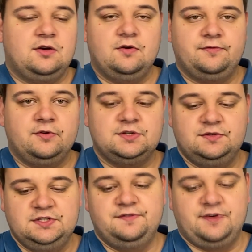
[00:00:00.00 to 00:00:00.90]
are, of course,
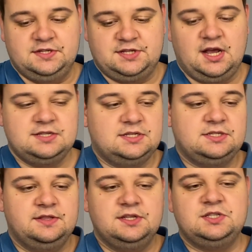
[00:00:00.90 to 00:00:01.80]
of different
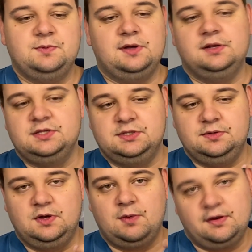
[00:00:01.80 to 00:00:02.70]
sizes. This one is
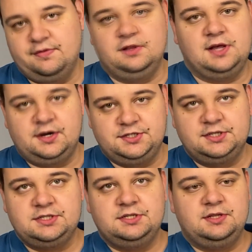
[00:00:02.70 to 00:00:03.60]
one of the
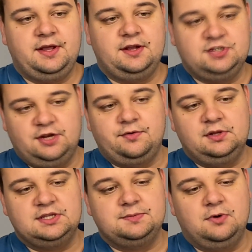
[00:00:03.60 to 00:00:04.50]
largest. They are
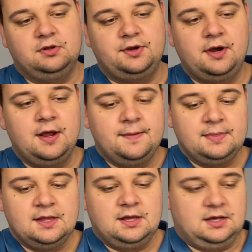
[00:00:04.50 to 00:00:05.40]
generally smaller.
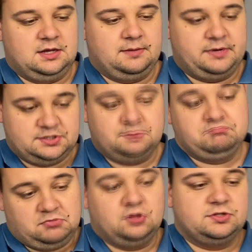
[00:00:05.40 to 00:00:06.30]
But
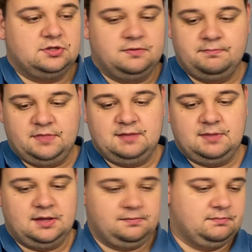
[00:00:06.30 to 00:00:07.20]
also they
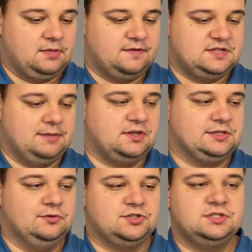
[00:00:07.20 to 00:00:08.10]
may have some
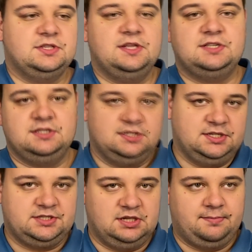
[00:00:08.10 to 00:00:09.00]
exclusions. This is a
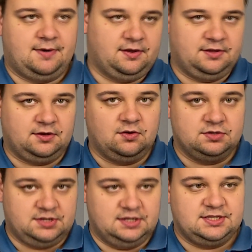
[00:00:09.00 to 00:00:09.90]
distal part that
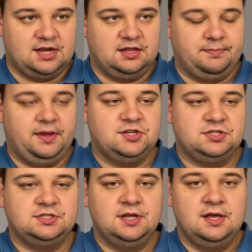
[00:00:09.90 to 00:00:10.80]
goes inside the
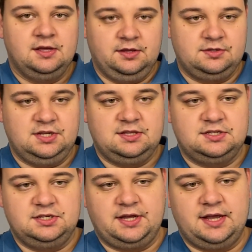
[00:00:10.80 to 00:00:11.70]
patient. You see
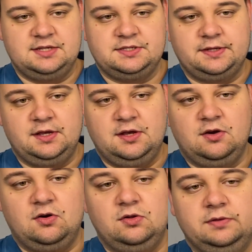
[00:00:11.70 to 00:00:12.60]
that it has a
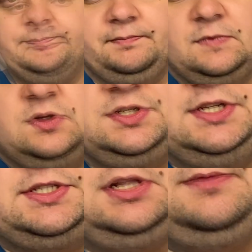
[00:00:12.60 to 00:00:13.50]
hole on
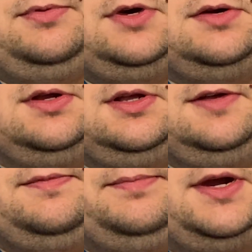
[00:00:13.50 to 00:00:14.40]
distal
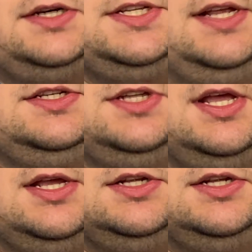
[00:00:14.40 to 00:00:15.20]
part and